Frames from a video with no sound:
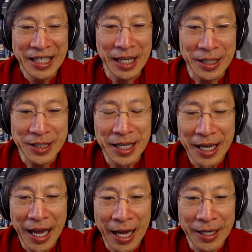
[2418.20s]
yes,
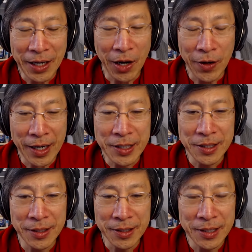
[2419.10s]
and our
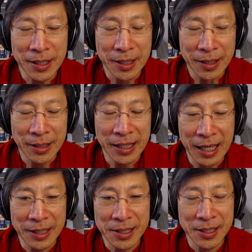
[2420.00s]
excellent
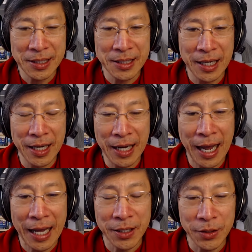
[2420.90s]
guest today,
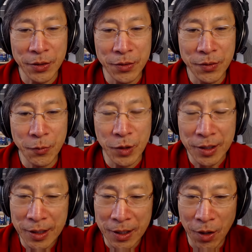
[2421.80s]
Hannah Liu,
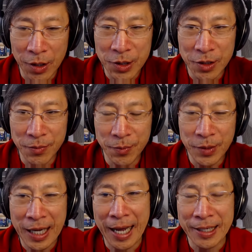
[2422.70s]
with the awesome
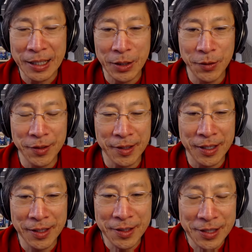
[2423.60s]
cat ear
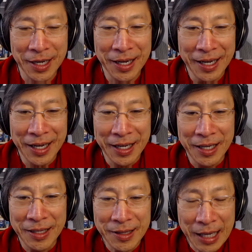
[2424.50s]
thingies.
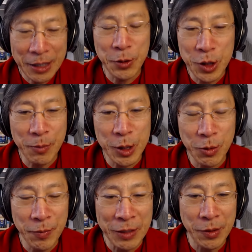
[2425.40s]
Thank you so much
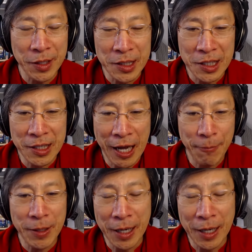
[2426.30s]
for being with us and happy